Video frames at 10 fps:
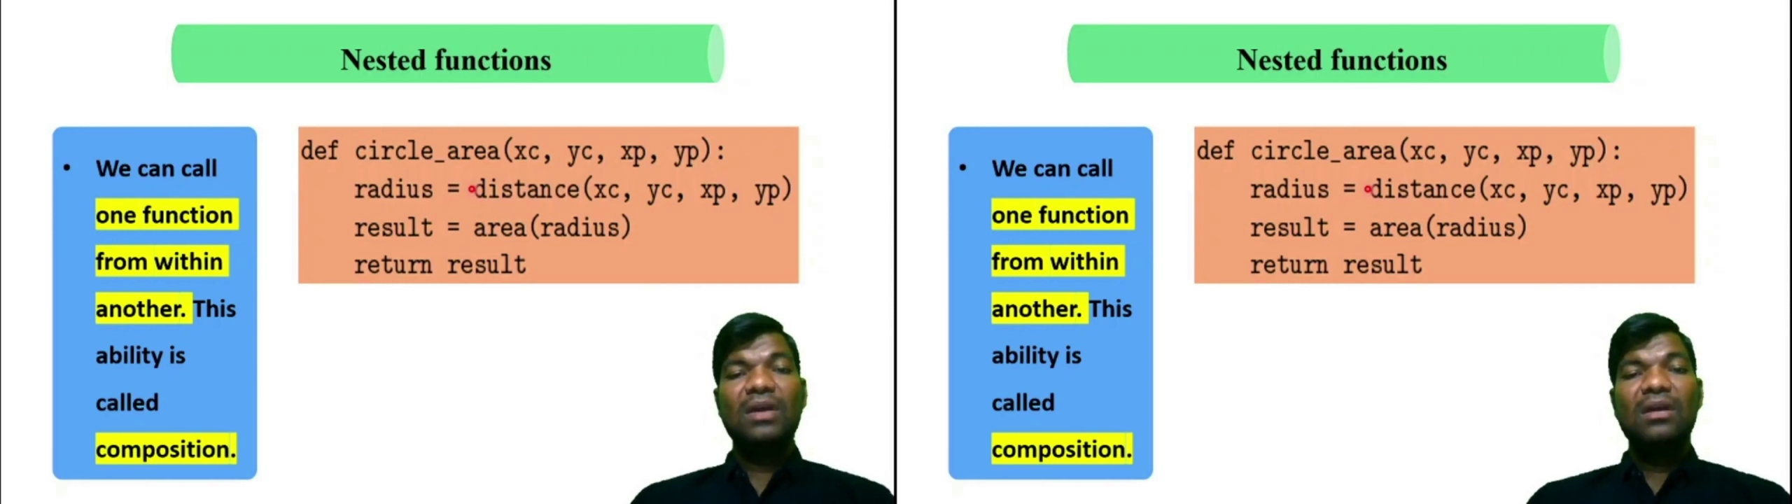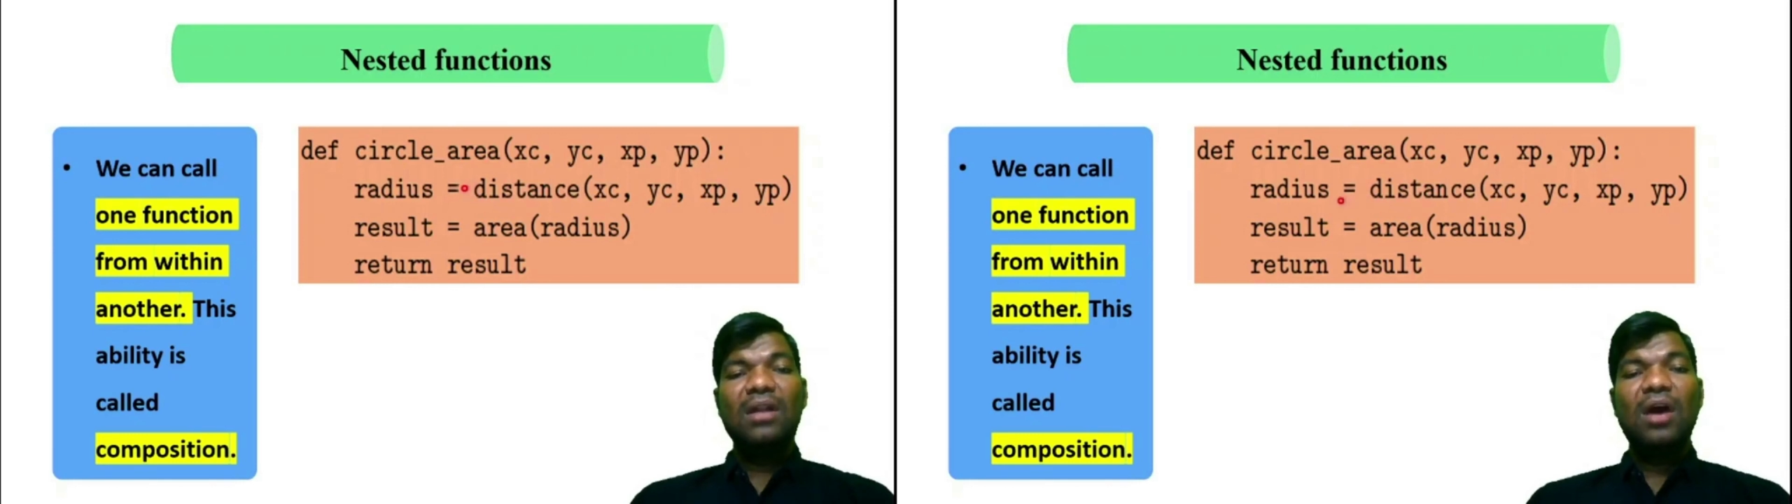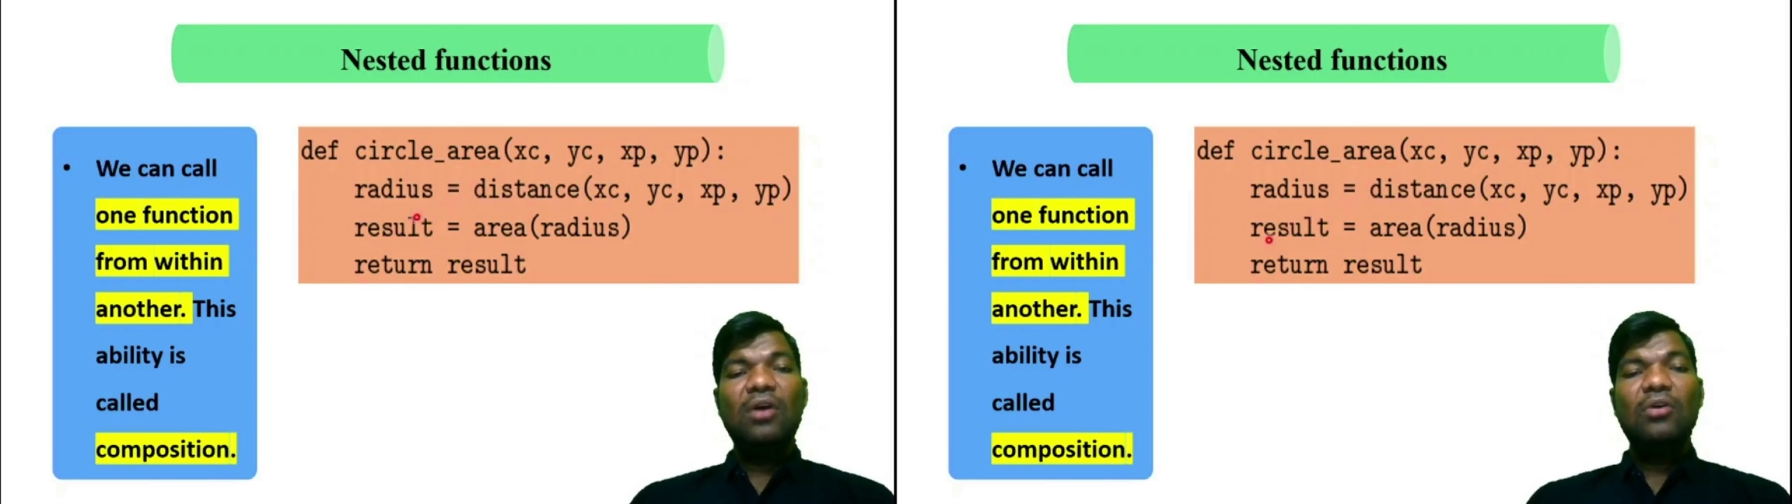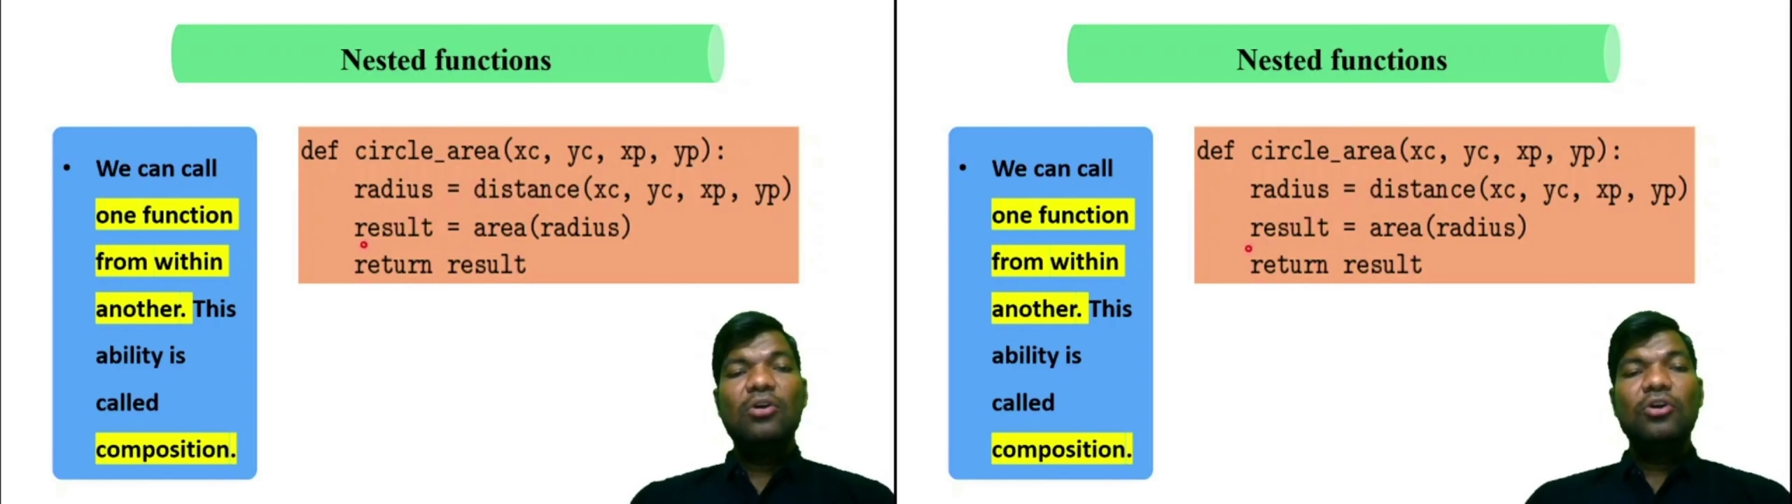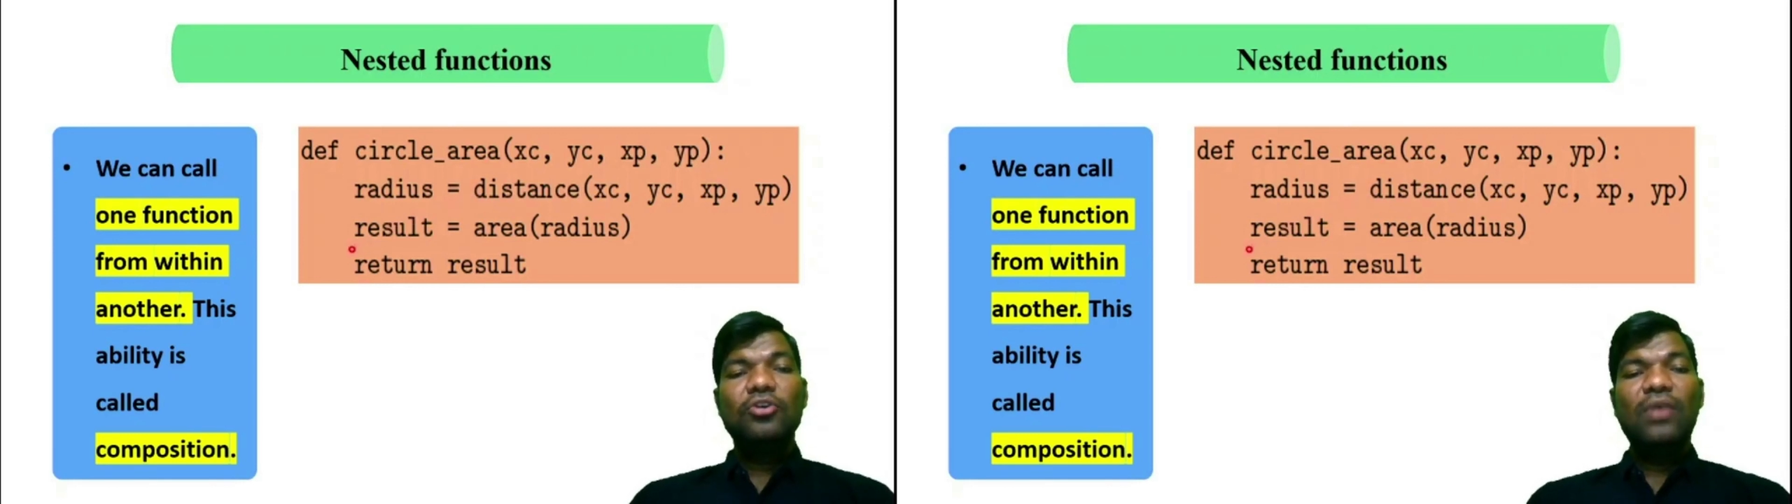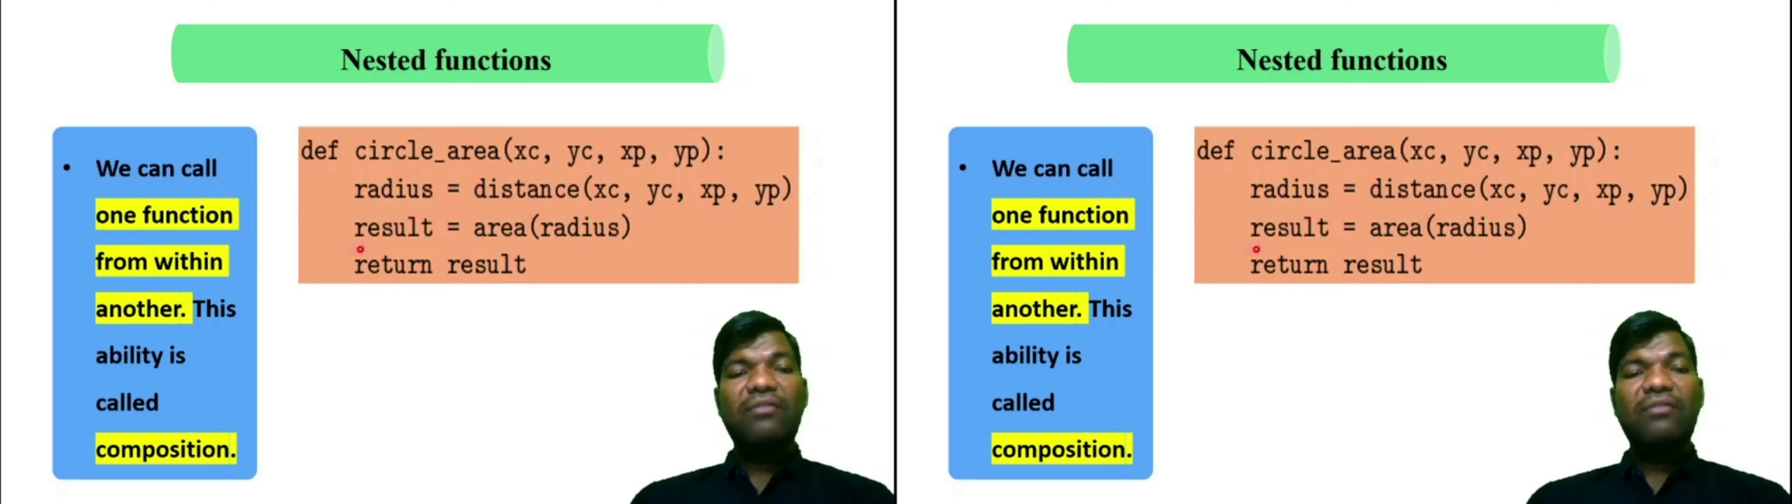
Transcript: Now you are